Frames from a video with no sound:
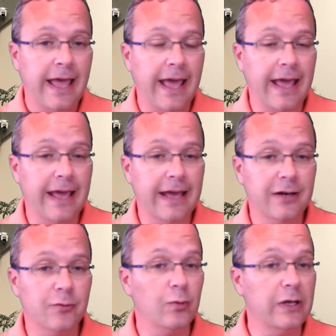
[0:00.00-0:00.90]

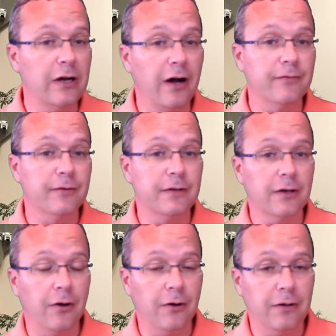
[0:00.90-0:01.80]
and we offered the
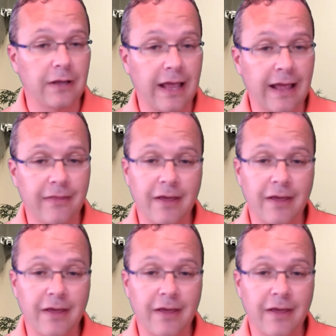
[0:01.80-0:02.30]
call, and they